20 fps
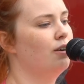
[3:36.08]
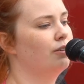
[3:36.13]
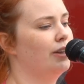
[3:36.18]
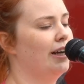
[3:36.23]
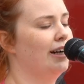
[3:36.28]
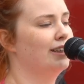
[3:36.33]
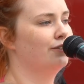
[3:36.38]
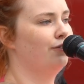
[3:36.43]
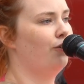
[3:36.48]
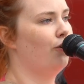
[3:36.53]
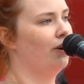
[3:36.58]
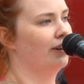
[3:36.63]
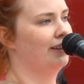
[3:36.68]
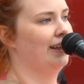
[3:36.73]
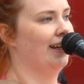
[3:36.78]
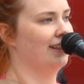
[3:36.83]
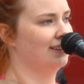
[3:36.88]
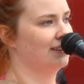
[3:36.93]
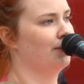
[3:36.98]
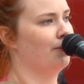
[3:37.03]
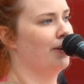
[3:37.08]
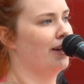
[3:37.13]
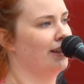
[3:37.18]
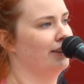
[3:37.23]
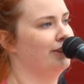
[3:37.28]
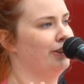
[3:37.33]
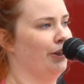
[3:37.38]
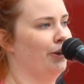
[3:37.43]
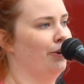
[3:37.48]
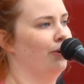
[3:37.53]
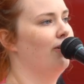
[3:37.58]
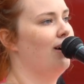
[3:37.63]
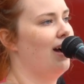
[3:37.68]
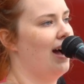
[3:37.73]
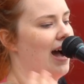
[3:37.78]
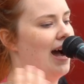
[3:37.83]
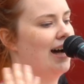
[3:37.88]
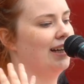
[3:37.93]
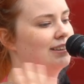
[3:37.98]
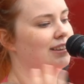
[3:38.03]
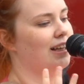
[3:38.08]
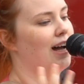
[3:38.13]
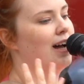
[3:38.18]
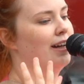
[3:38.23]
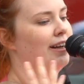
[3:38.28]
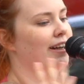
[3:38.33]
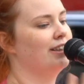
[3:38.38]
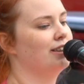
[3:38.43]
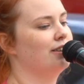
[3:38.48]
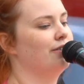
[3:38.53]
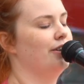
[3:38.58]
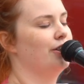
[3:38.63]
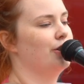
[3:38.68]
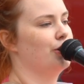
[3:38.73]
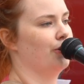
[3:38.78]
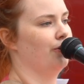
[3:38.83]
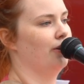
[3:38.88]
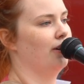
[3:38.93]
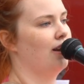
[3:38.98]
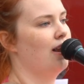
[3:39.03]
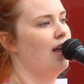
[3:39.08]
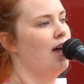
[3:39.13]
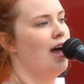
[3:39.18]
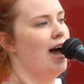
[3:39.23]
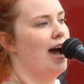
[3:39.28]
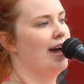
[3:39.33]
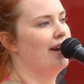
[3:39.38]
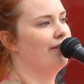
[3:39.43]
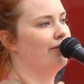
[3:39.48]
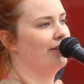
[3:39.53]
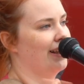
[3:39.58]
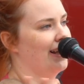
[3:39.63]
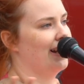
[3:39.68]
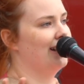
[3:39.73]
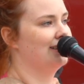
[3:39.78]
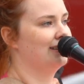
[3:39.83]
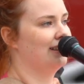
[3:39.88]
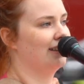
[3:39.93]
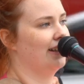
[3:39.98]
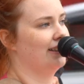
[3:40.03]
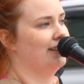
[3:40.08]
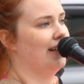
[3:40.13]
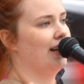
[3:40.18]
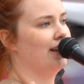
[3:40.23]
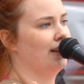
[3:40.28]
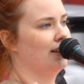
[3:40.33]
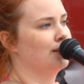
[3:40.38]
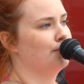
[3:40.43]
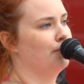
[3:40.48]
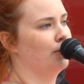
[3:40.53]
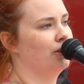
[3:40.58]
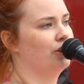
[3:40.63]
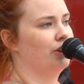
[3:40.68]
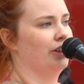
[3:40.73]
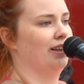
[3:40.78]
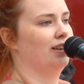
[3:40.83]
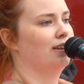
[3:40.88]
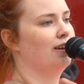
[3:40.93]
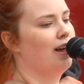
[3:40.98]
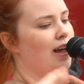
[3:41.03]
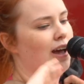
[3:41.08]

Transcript: There's 4 things that we can do as an individual, and everything else that they tell you is bullshit.